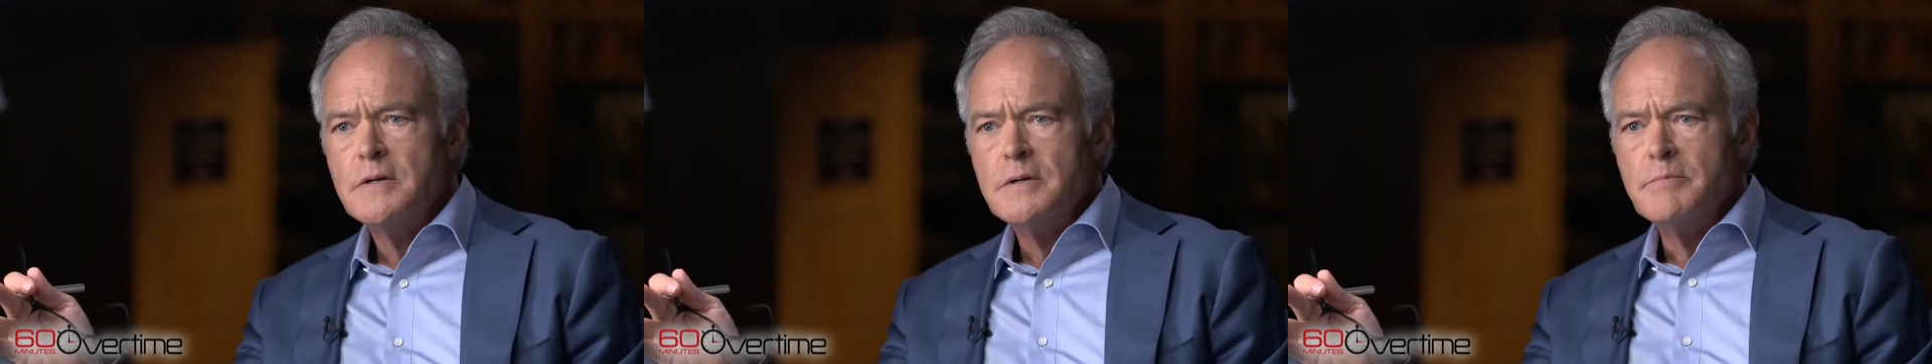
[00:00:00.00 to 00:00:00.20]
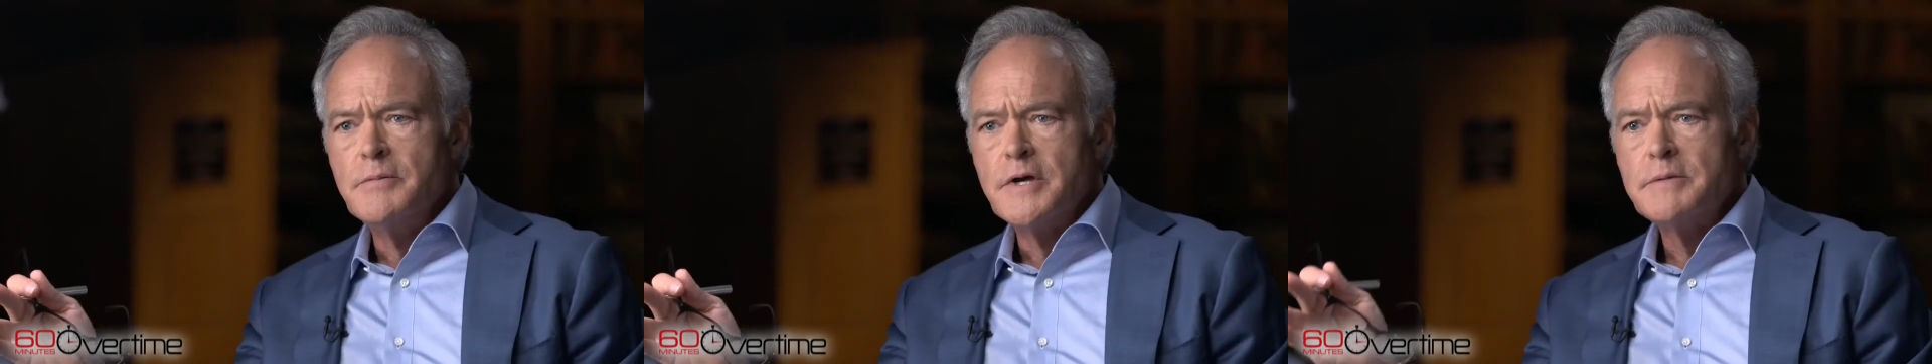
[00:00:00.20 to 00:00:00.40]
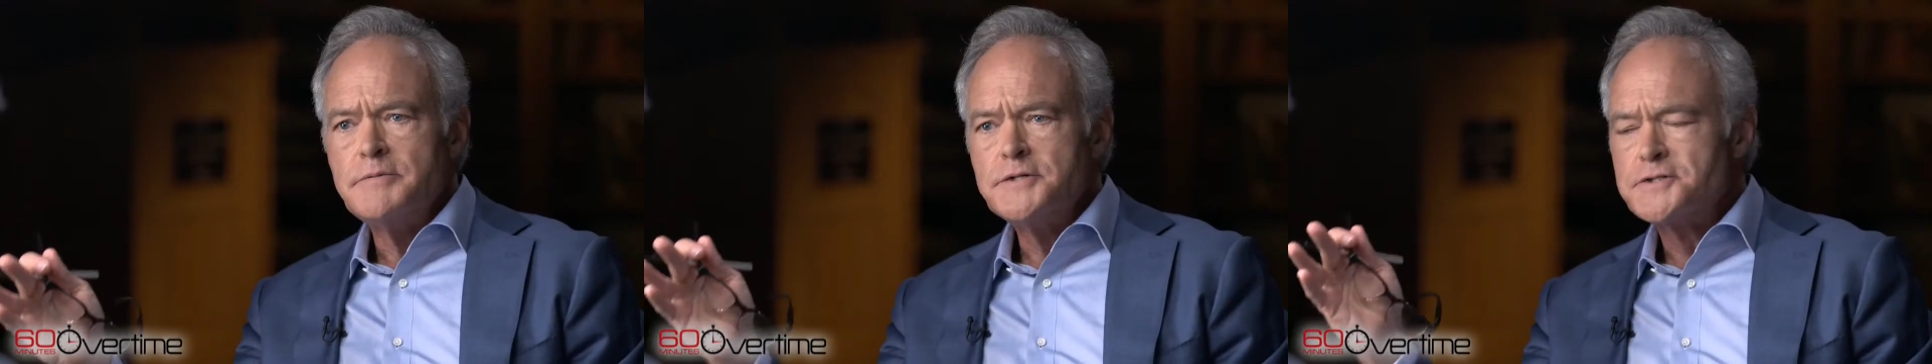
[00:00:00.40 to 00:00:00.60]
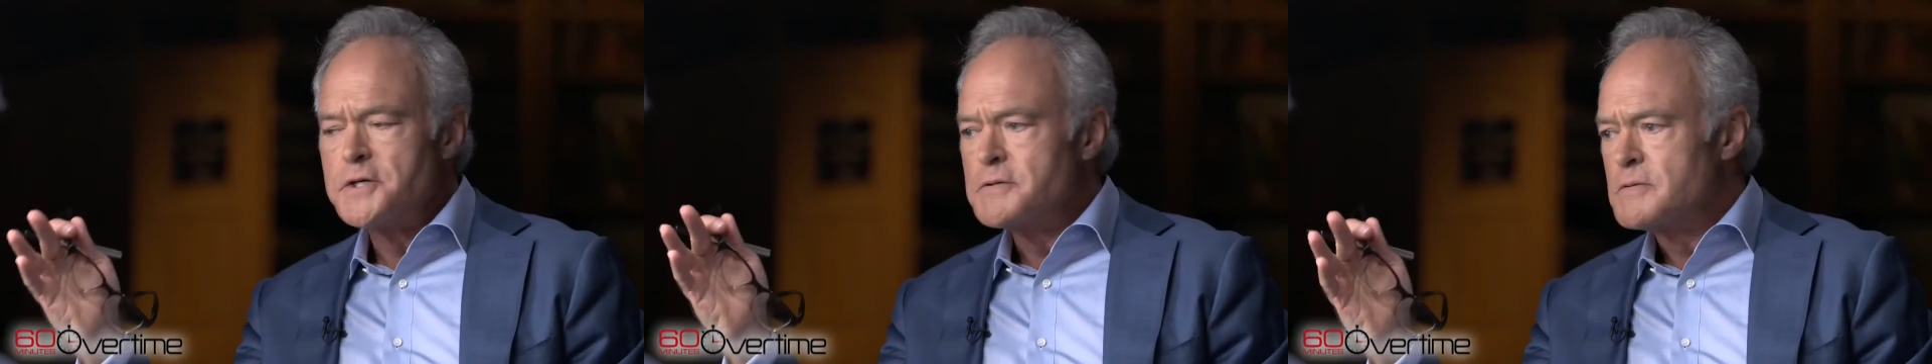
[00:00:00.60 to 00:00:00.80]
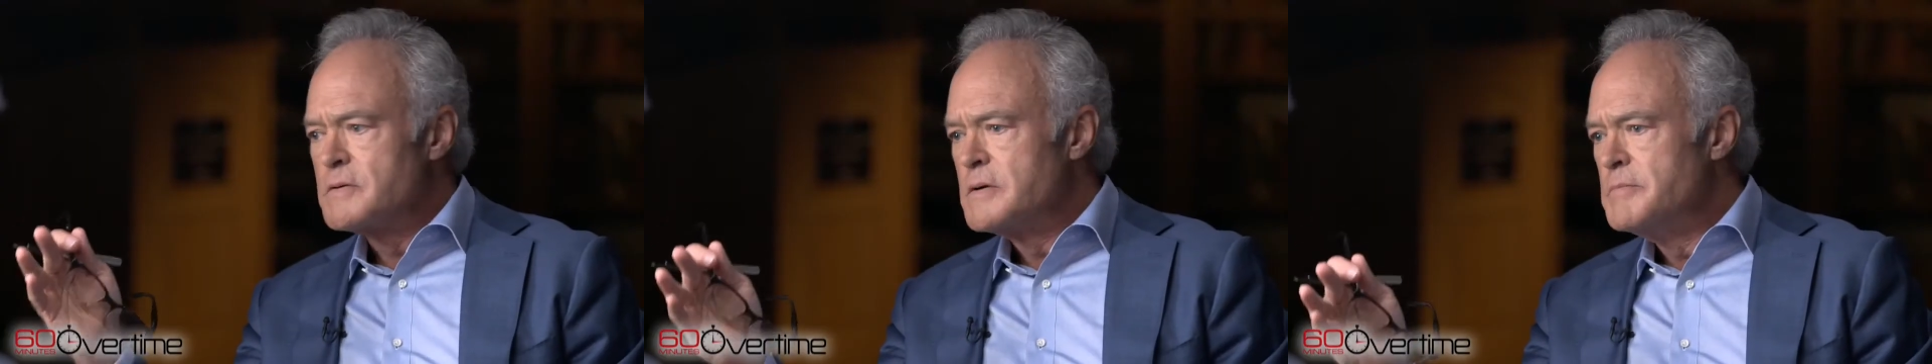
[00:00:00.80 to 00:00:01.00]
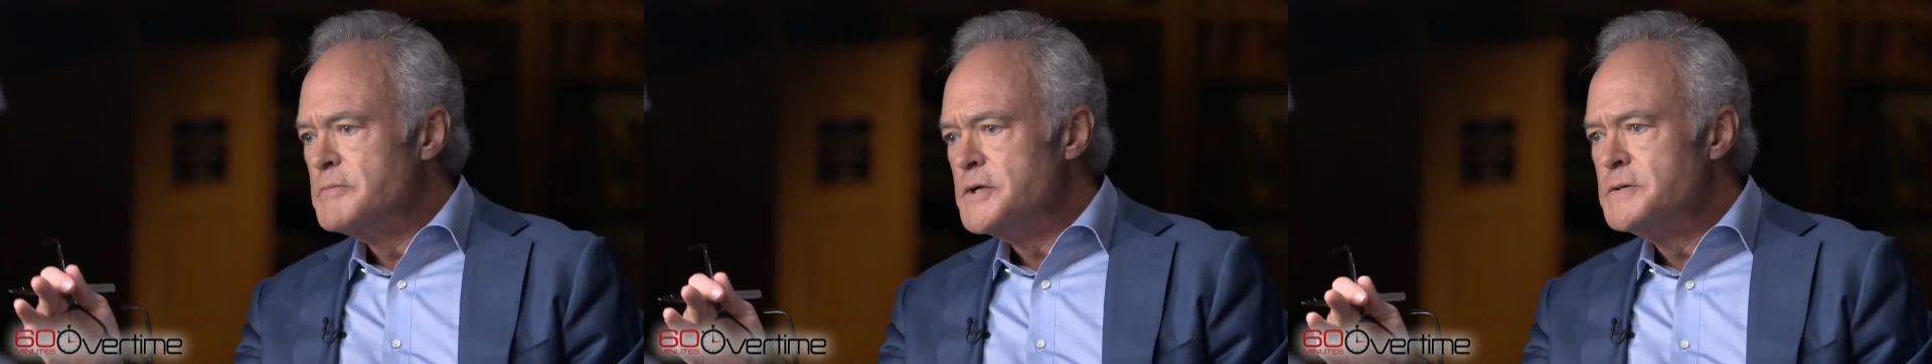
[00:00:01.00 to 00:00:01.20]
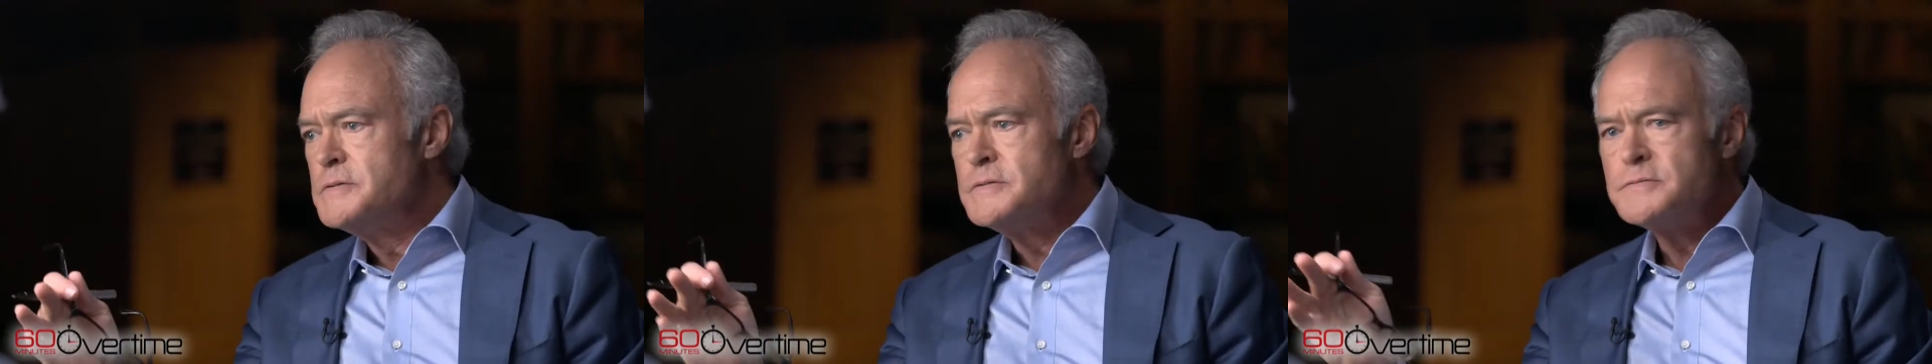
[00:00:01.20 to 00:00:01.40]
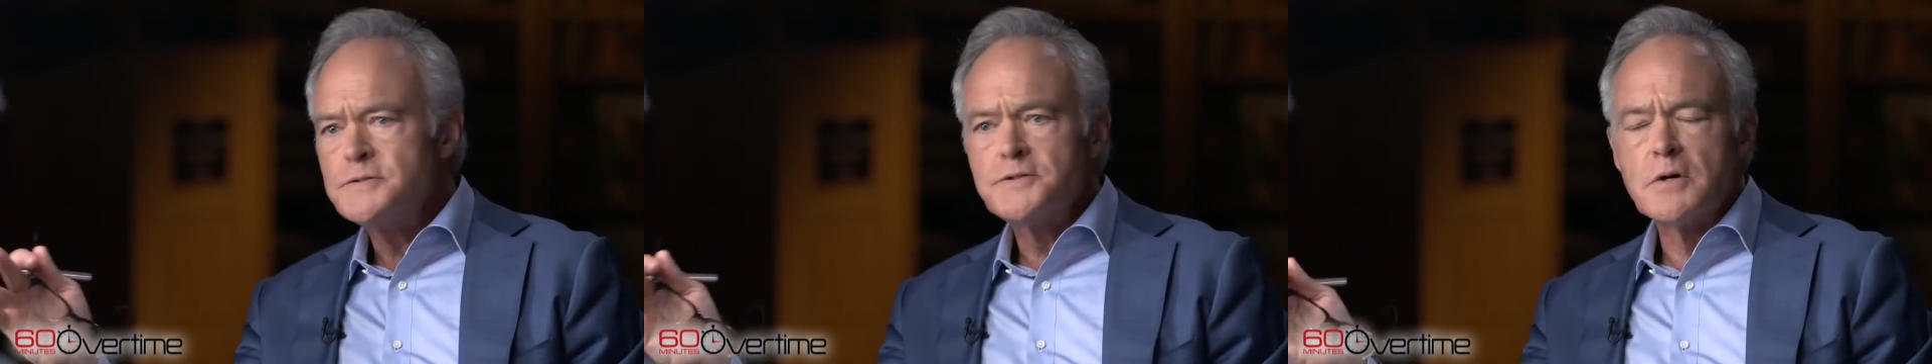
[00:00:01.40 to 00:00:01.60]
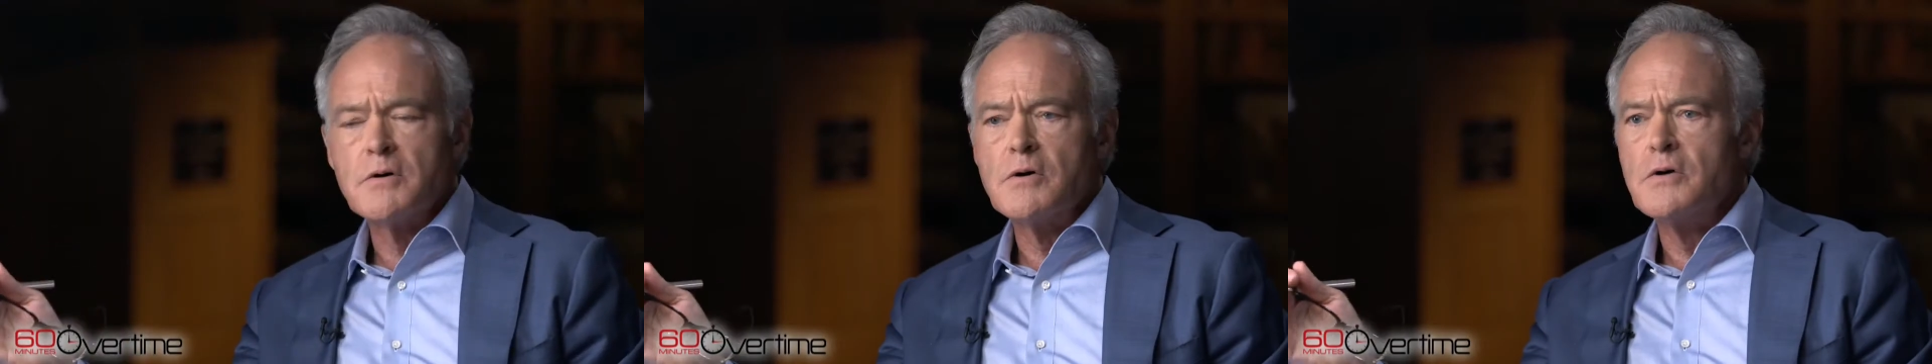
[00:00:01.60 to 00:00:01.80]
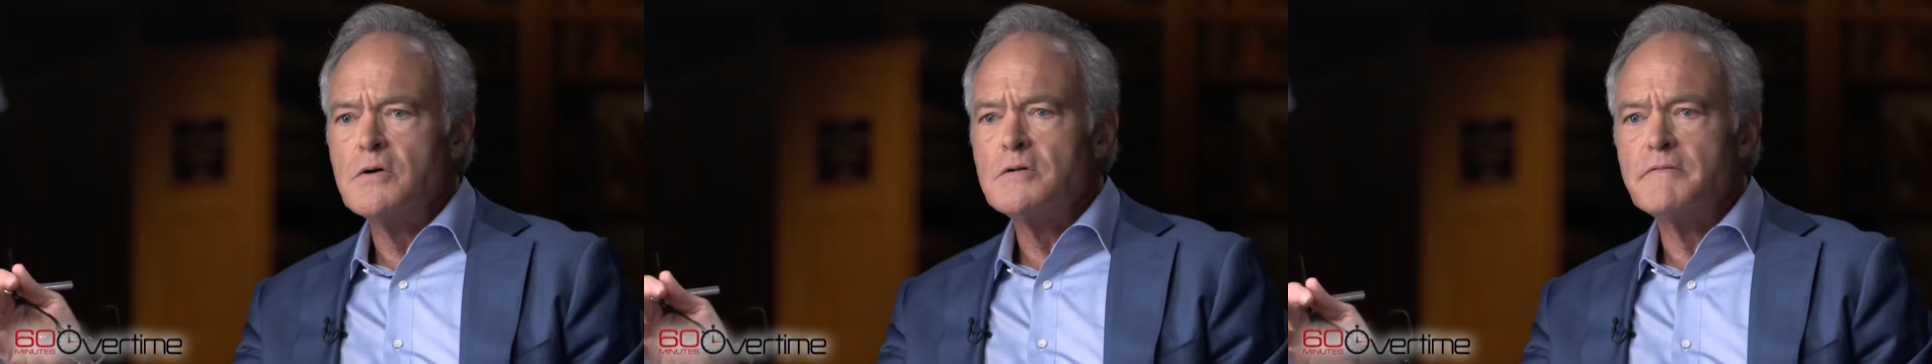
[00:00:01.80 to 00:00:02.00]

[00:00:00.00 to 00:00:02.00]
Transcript: Babies that are immune to all